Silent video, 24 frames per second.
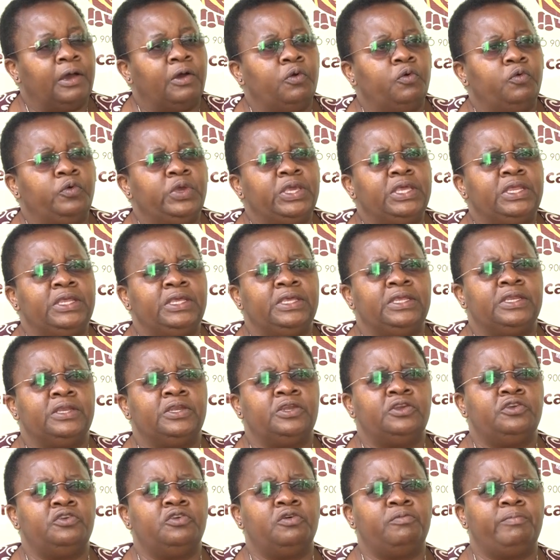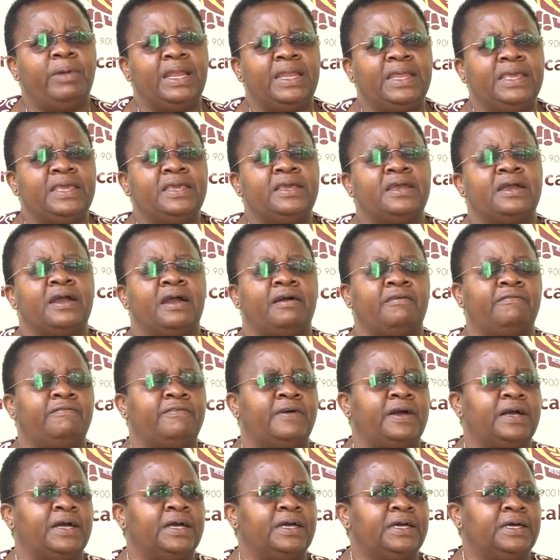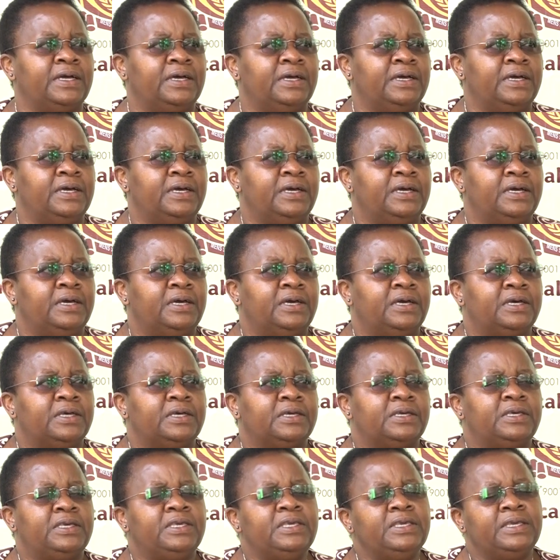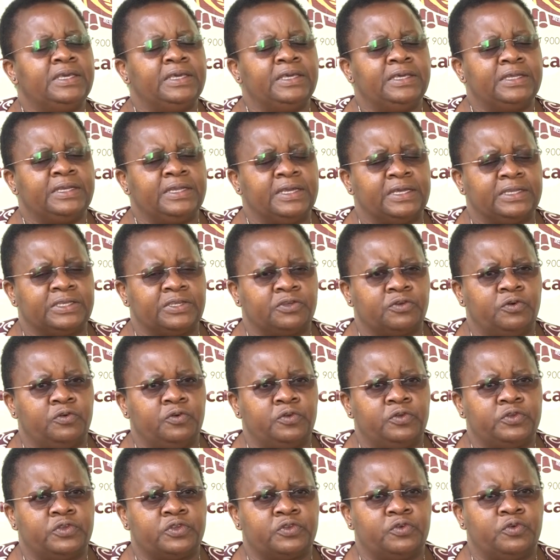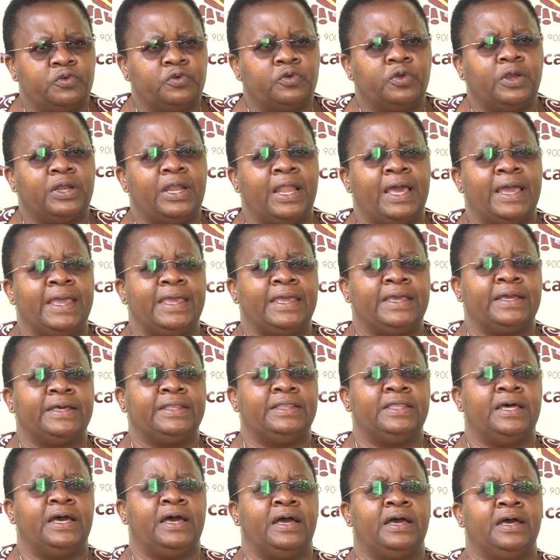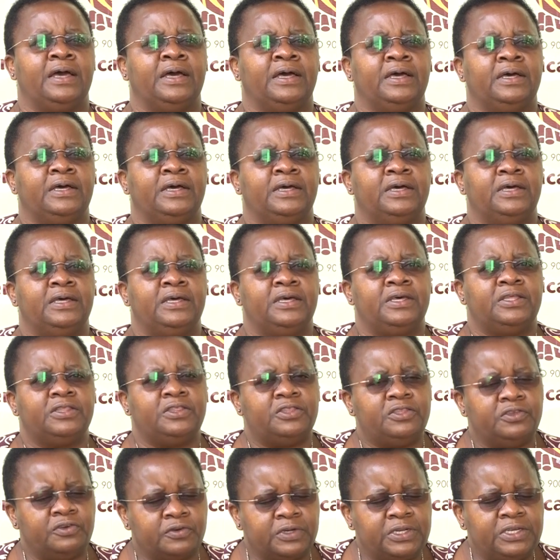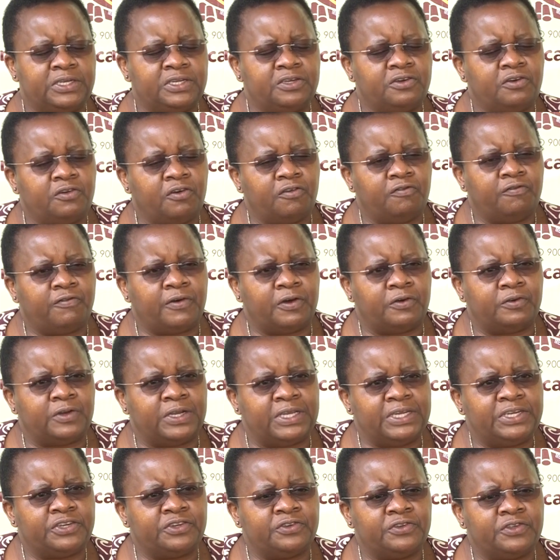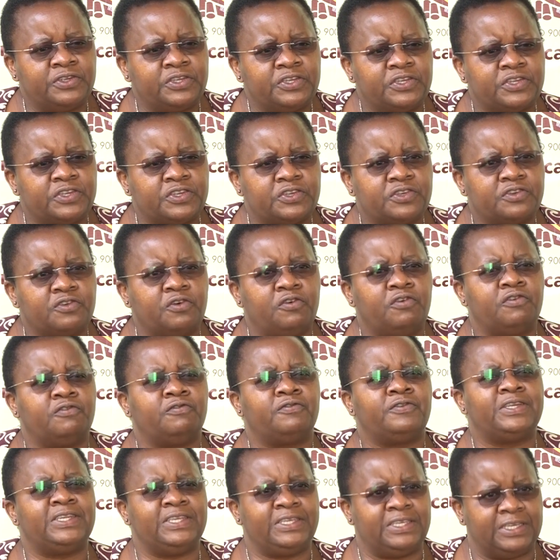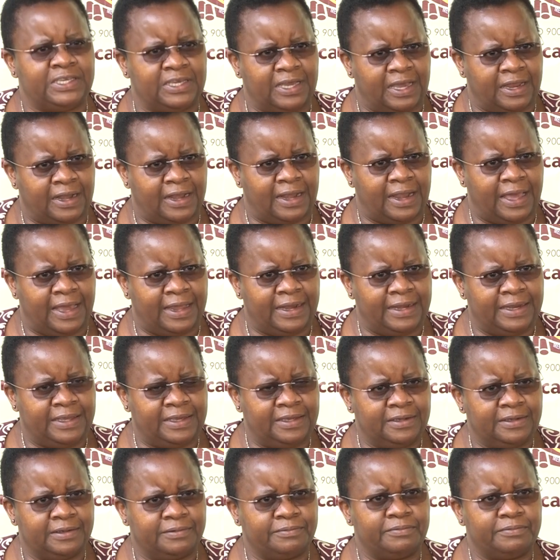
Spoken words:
we normally cover key areas also like the theoretical foundations of teaching and learning.